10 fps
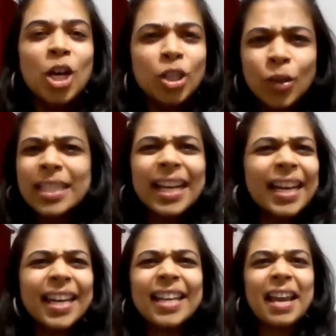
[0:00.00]
So it's like
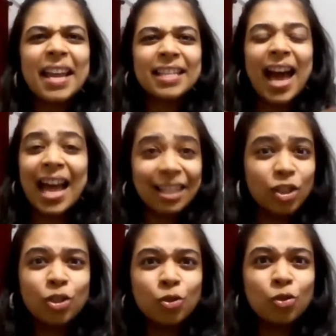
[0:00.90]
an
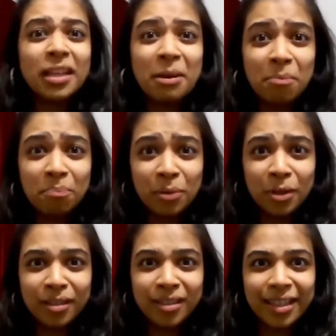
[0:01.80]
ancestral
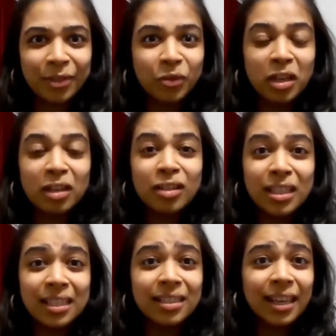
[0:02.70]
imprints that we are
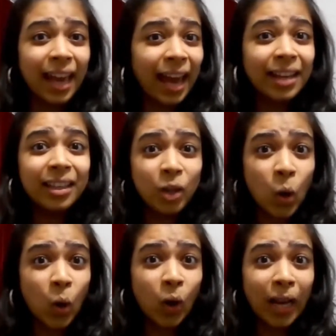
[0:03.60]
still carrying
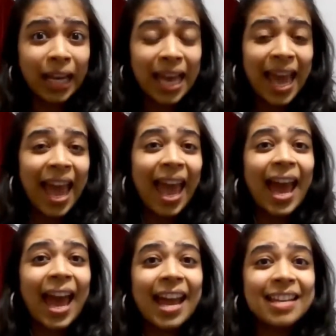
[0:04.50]
on,
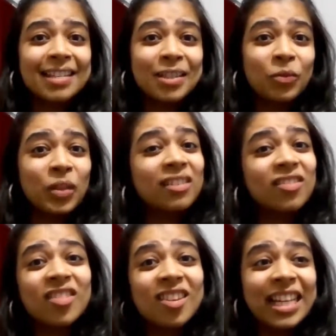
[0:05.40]
and we are
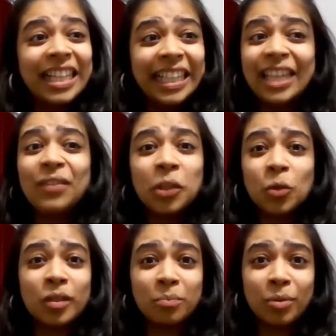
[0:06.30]
leaving
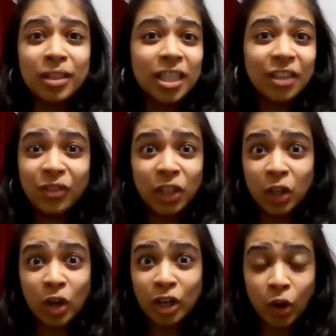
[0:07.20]
those imprints even in
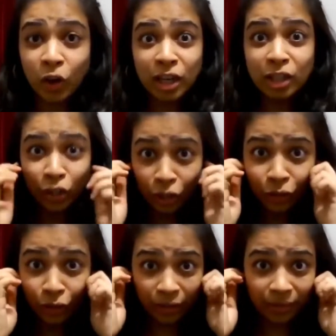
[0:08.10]
on our
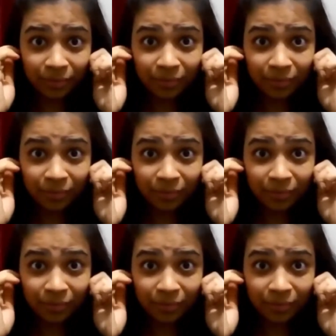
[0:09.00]
children.